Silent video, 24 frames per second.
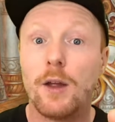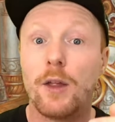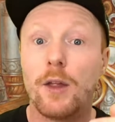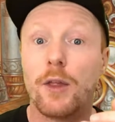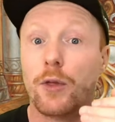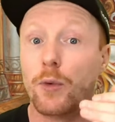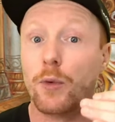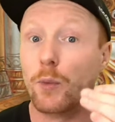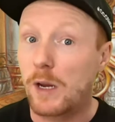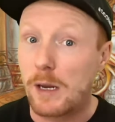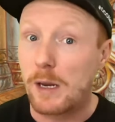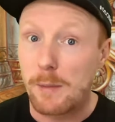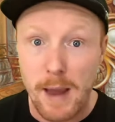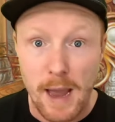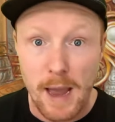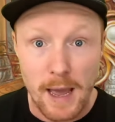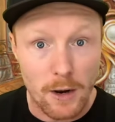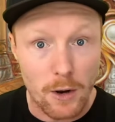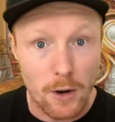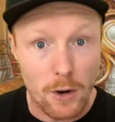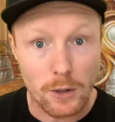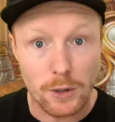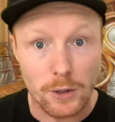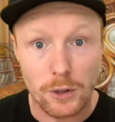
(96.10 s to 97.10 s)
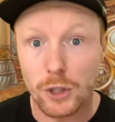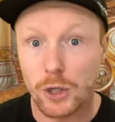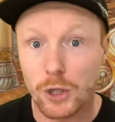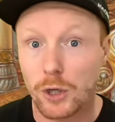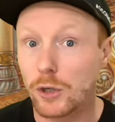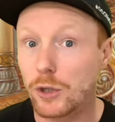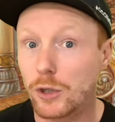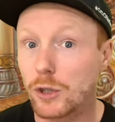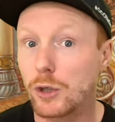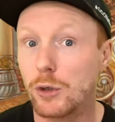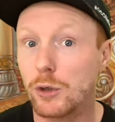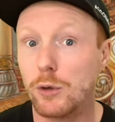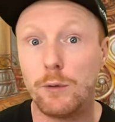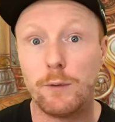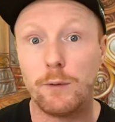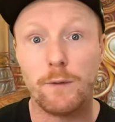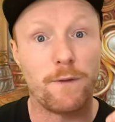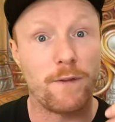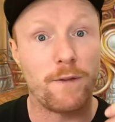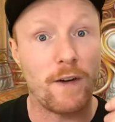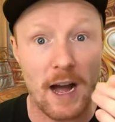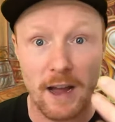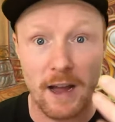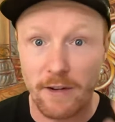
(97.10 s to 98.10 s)
3 mana on turn 2,
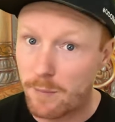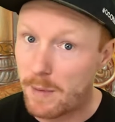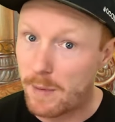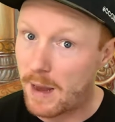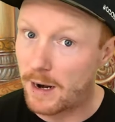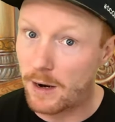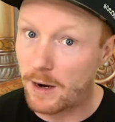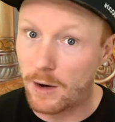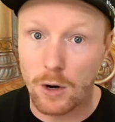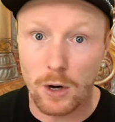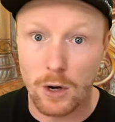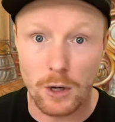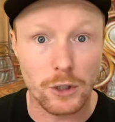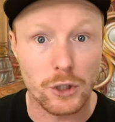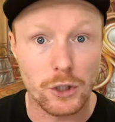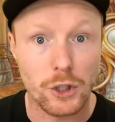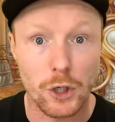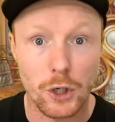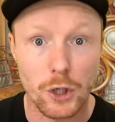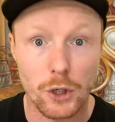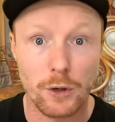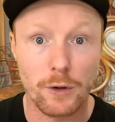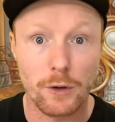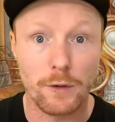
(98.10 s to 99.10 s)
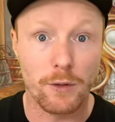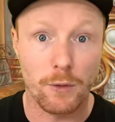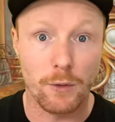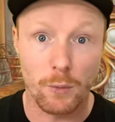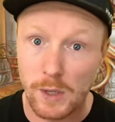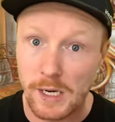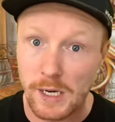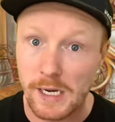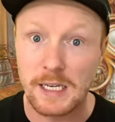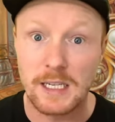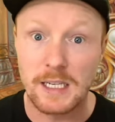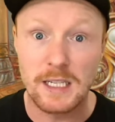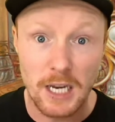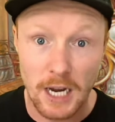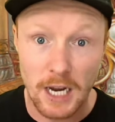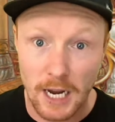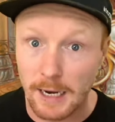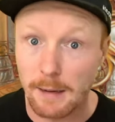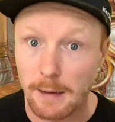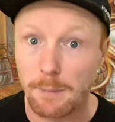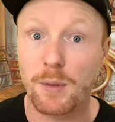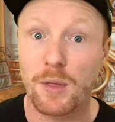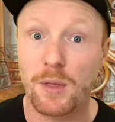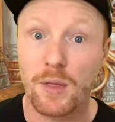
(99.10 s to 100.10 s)
5 mana on turn 3
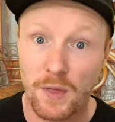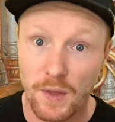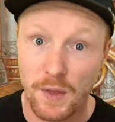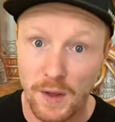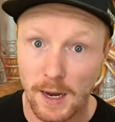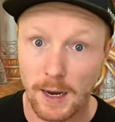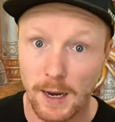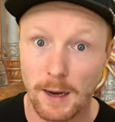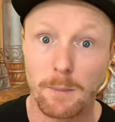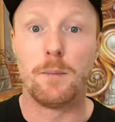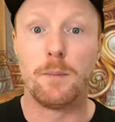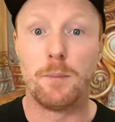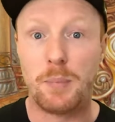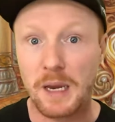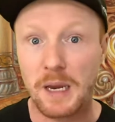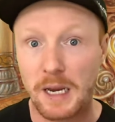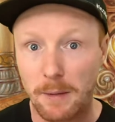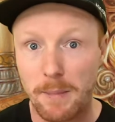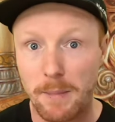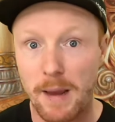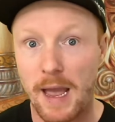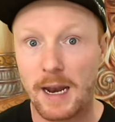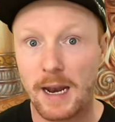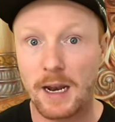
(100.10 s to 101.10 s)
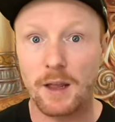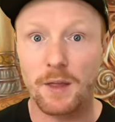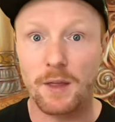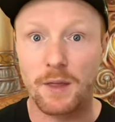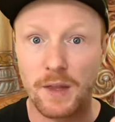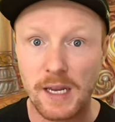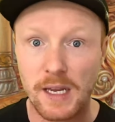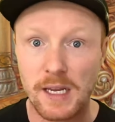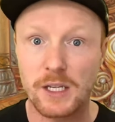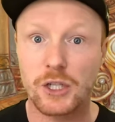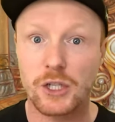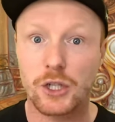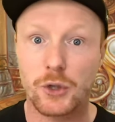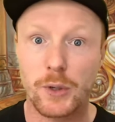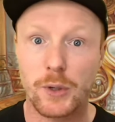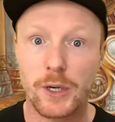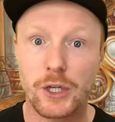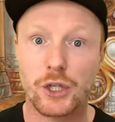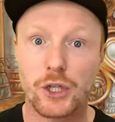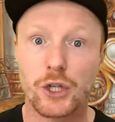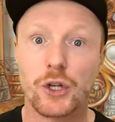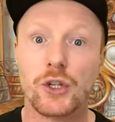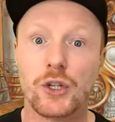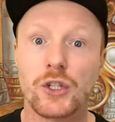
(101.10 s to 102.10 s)
type thing. Big mana, these
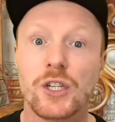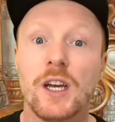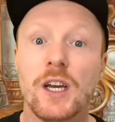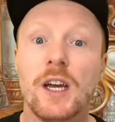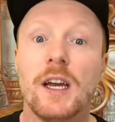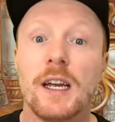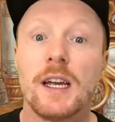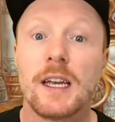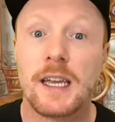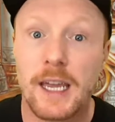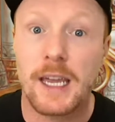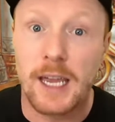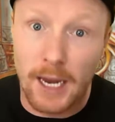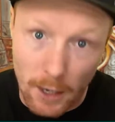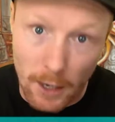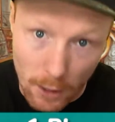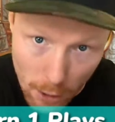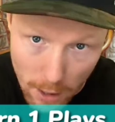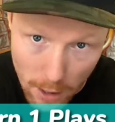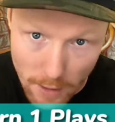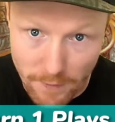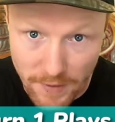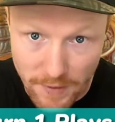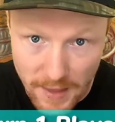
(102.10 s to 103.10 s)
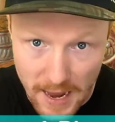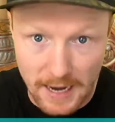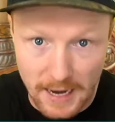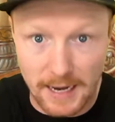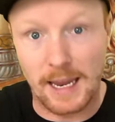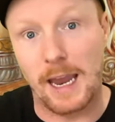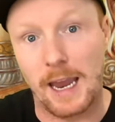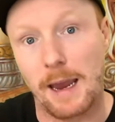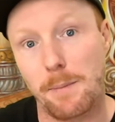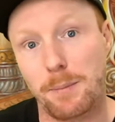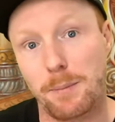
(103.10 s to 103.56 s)
creatures kick off that game